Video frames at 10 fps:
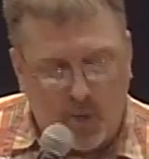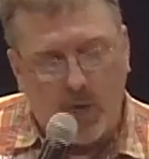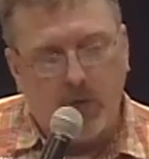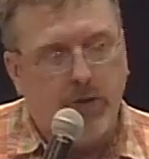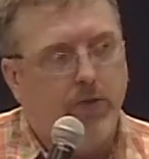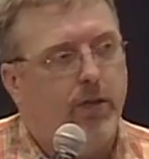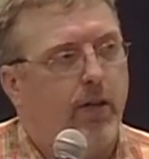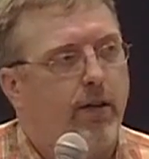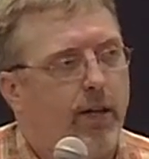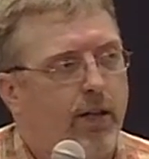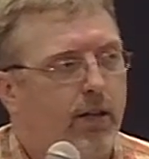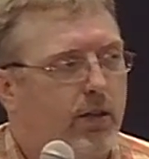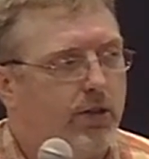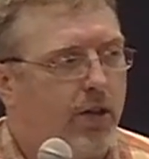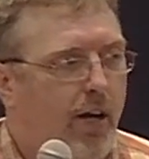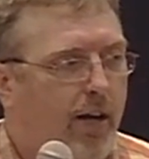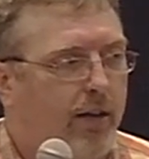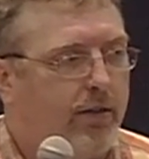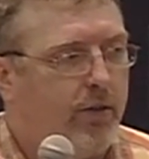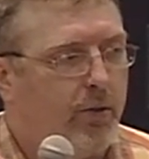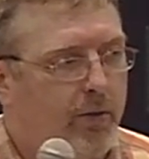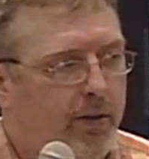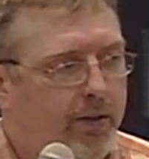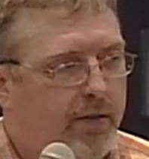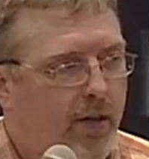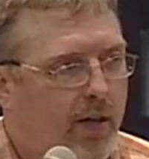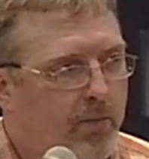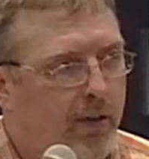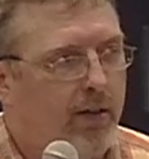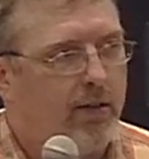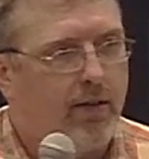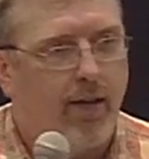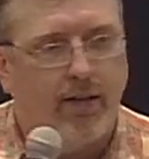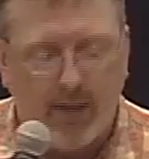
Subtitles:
would you tell that young child who is typing into that